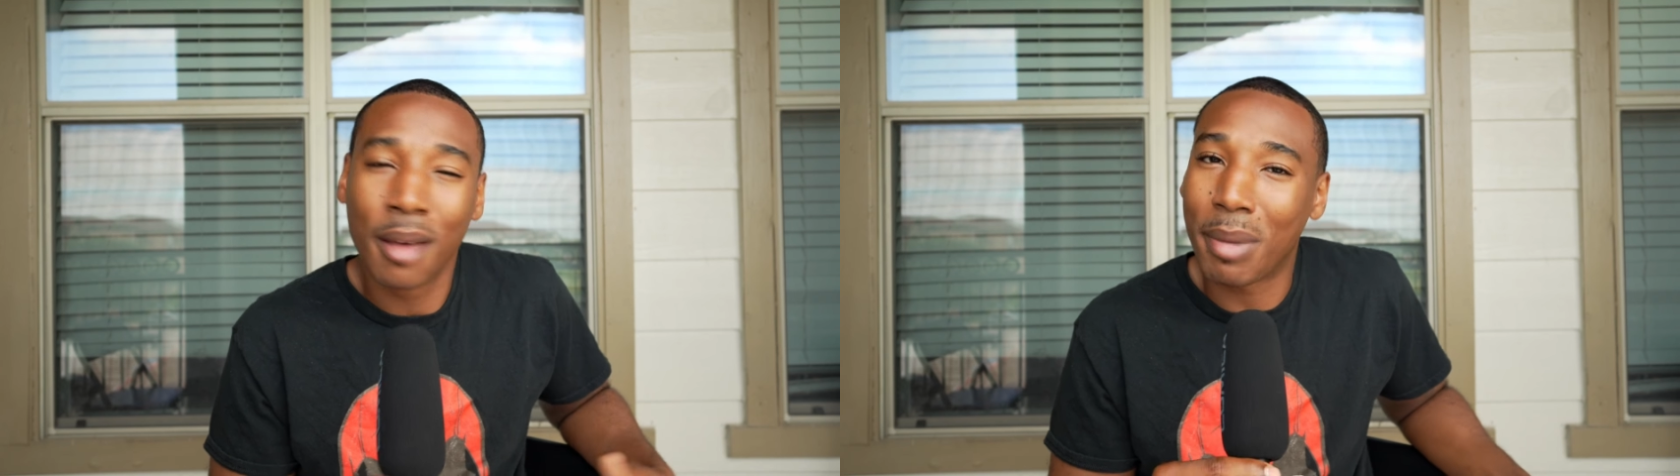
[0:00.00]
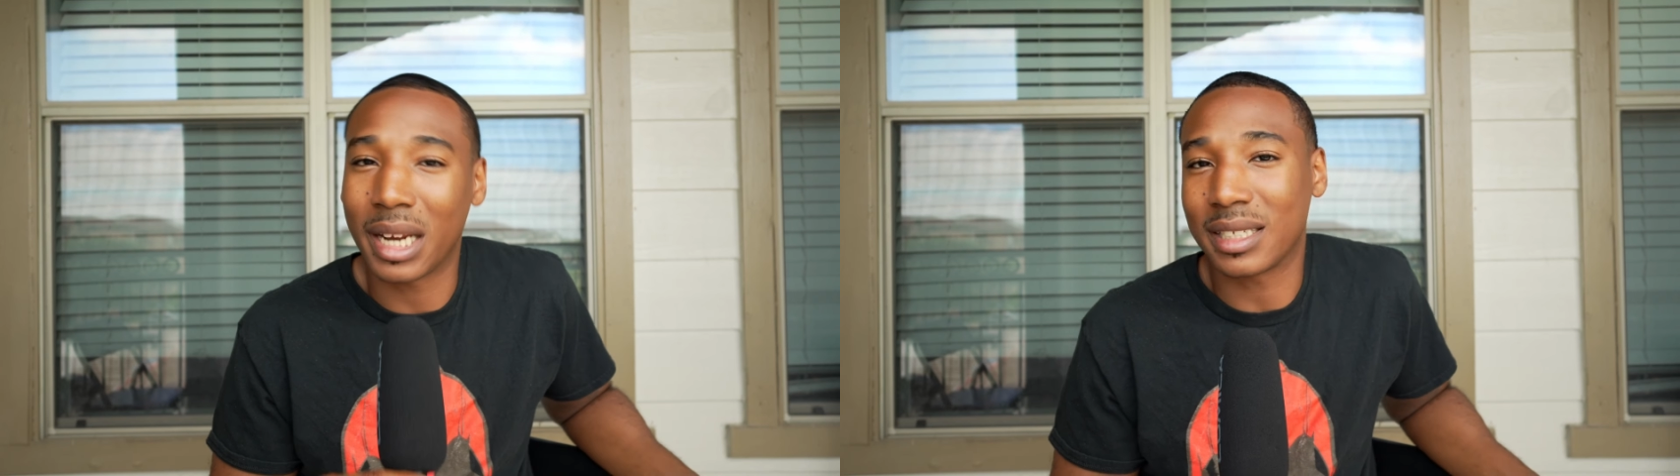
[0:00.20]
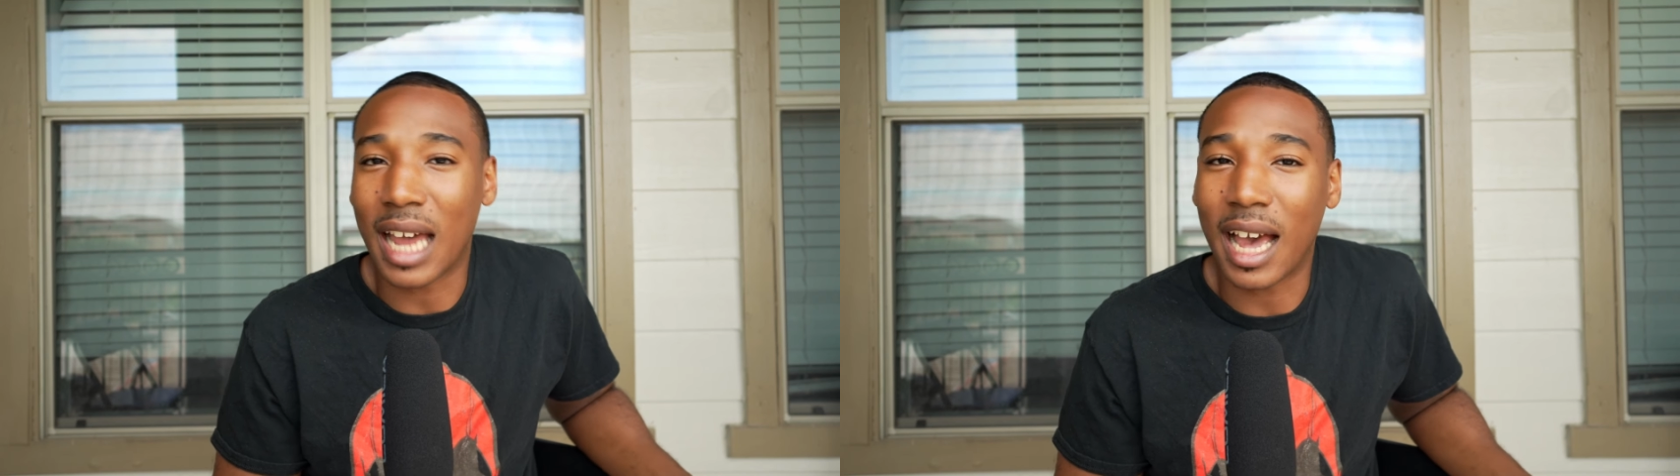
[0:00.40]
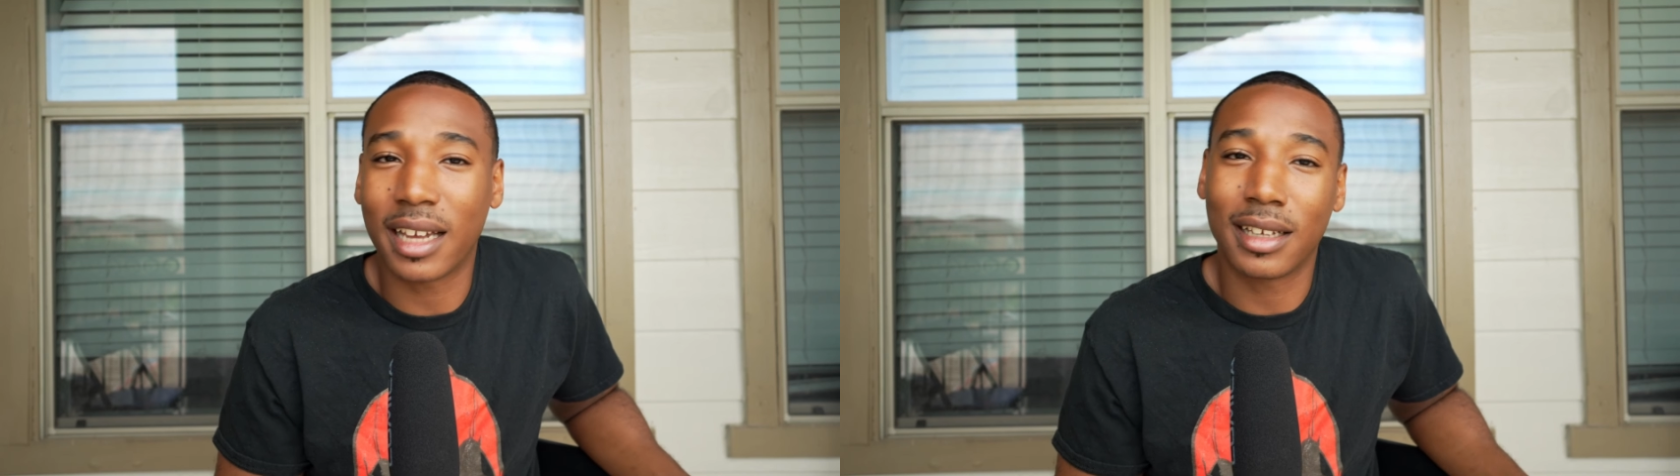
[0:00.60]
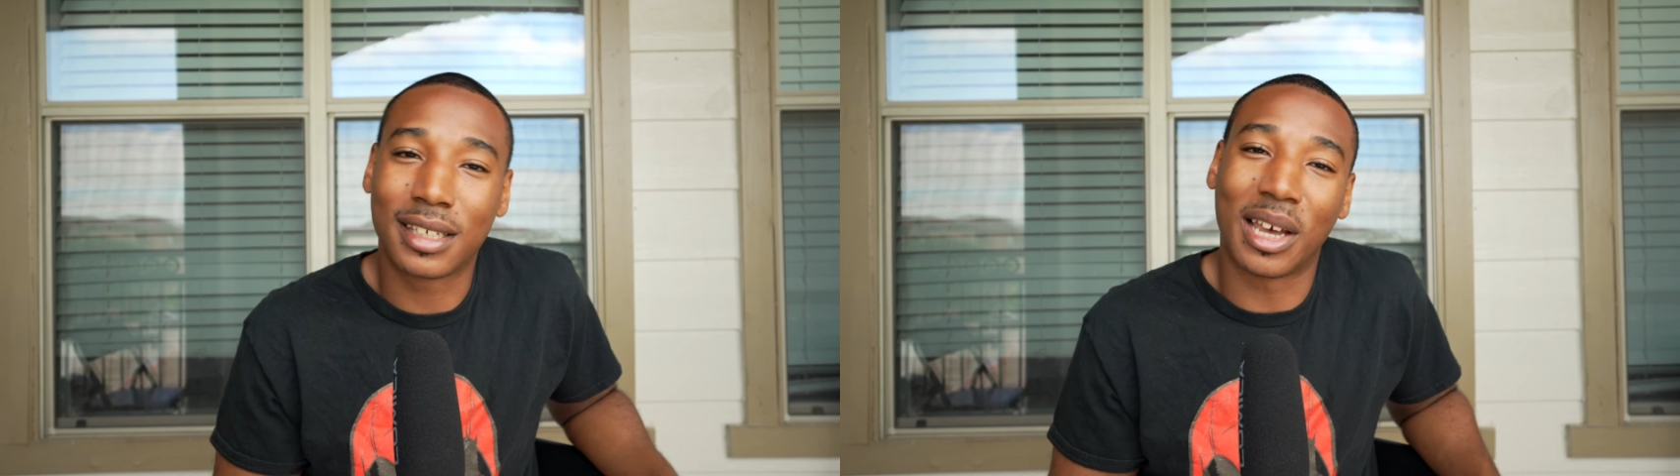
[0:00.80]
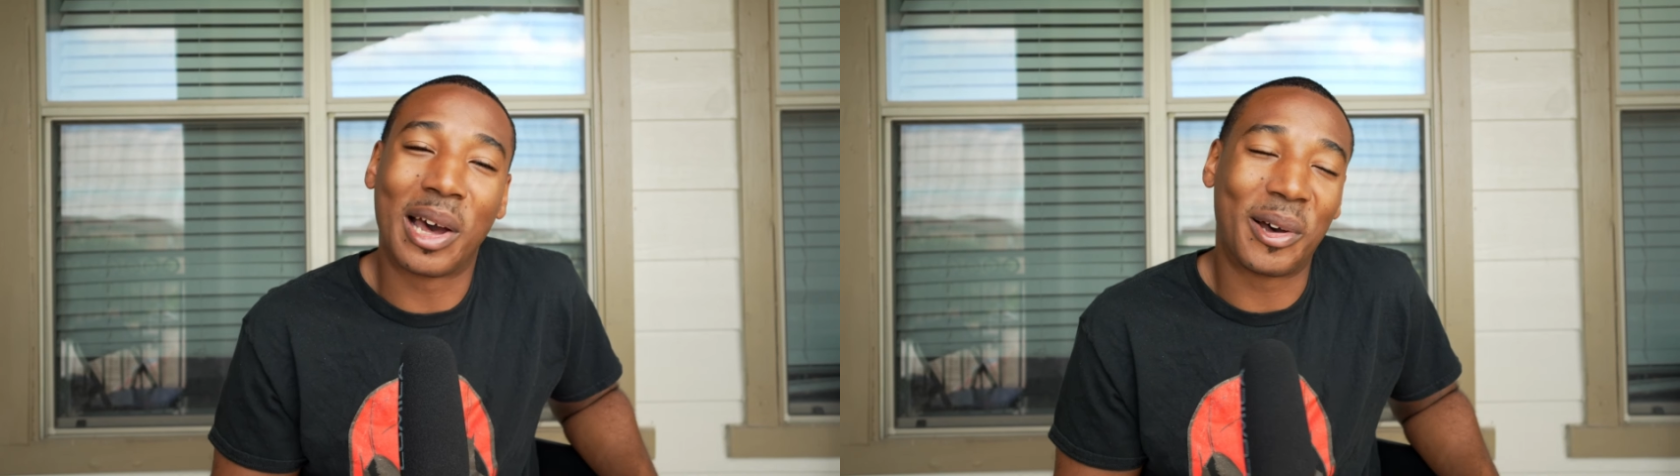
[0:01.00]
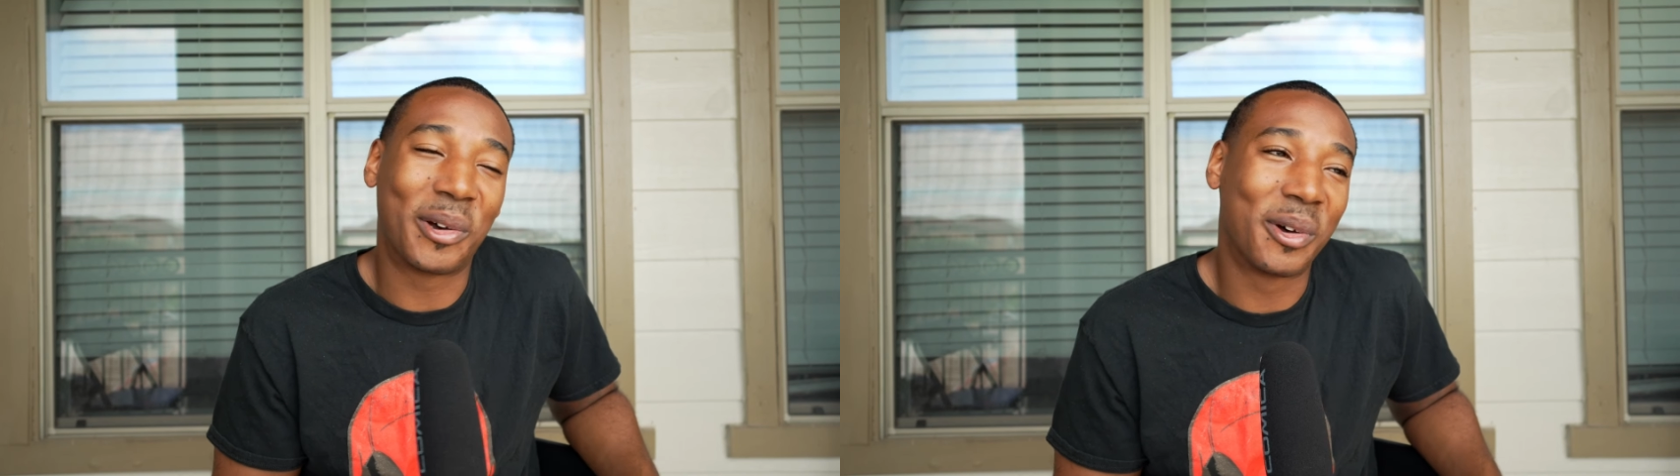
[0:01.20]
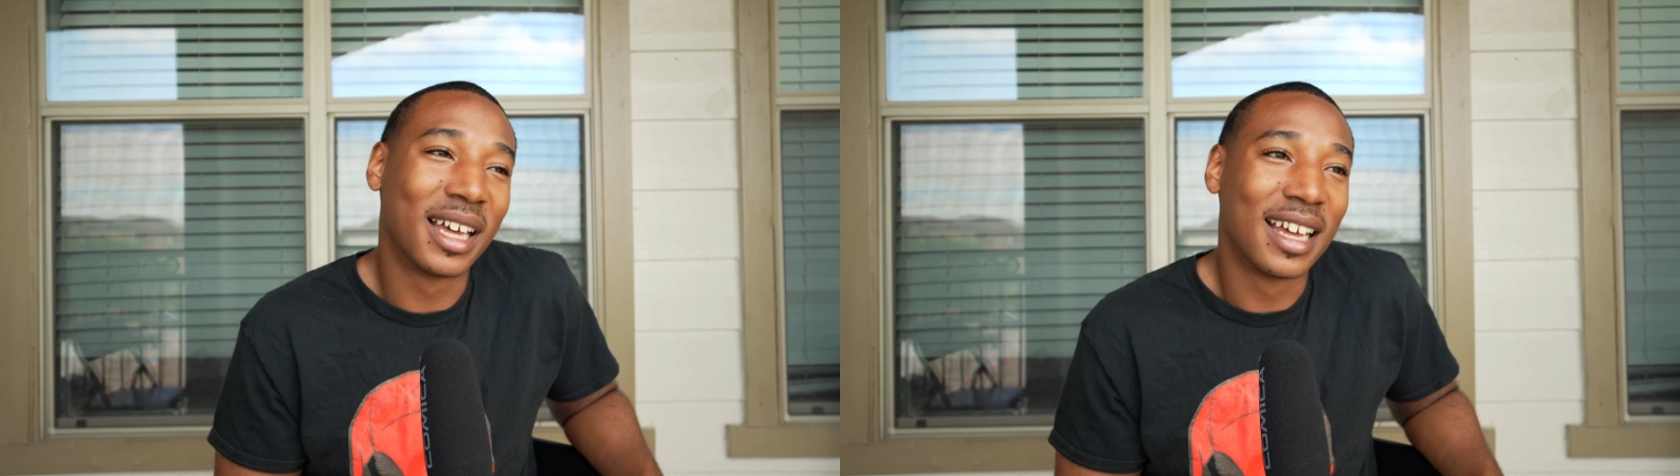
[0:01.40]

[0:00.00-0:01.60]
But it's not. So,